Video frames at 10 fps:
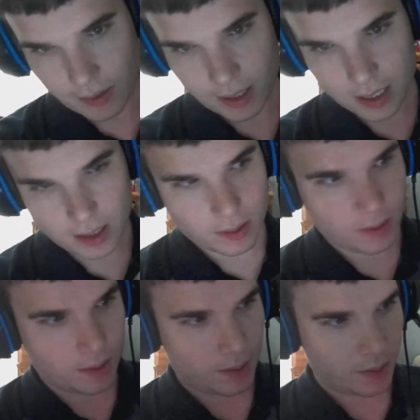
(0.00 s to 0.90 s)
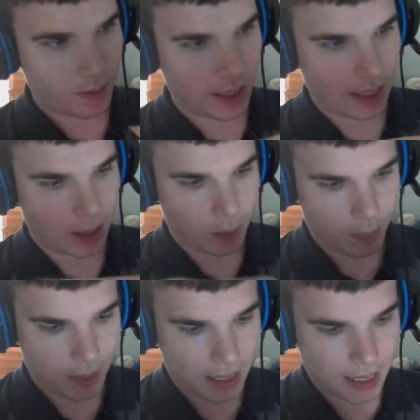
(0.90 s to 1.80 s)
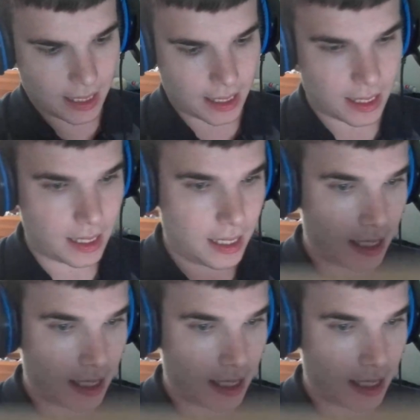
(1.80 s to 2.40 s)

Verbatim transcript: There we go. We opened it.